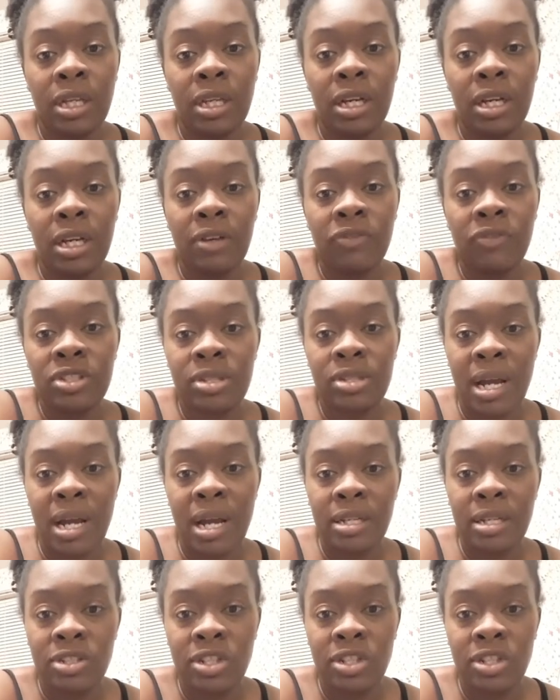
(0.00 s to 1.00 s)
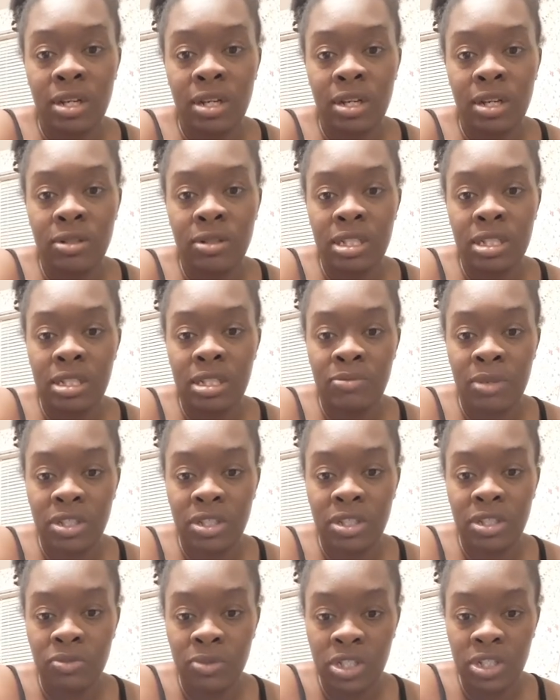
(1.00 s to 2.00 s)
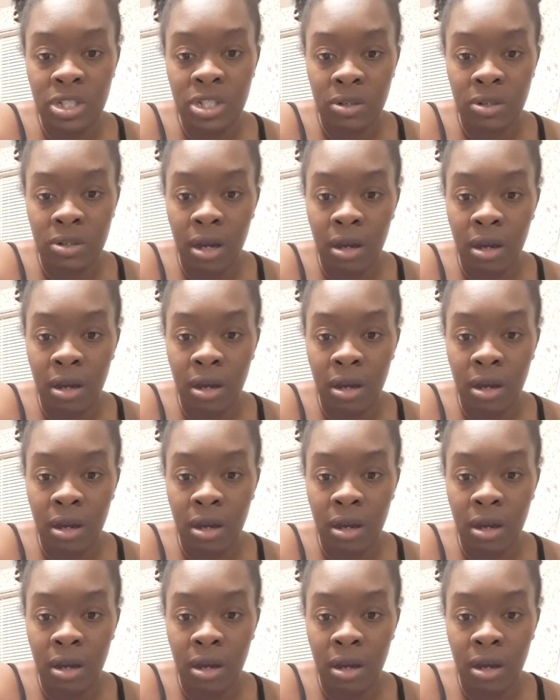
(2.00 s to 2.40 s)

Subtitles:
for somebody to check on us as much as we check on y'all.